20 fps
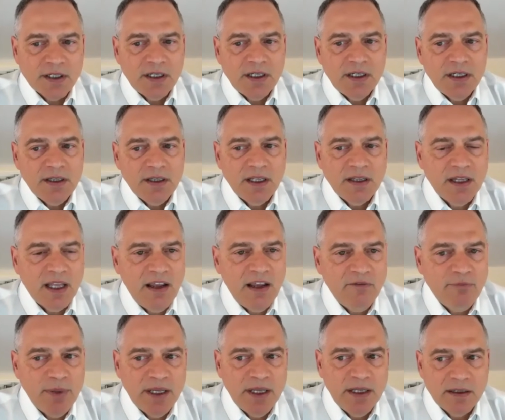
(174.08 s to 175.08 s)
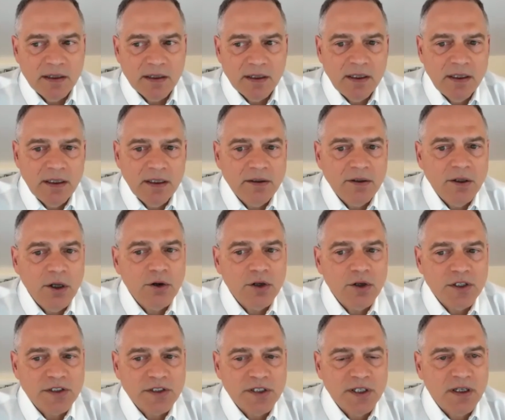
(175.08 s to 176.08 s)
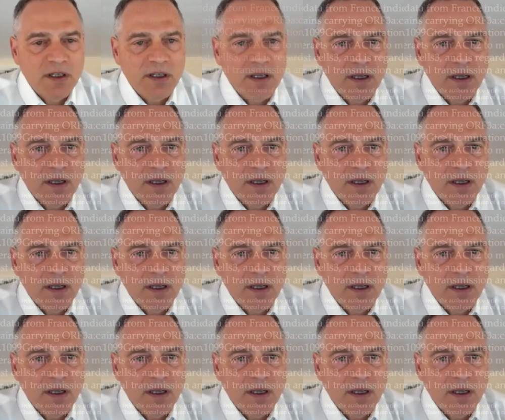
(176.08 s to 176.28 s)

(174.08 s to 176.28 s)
uh, that they have been uh, noticing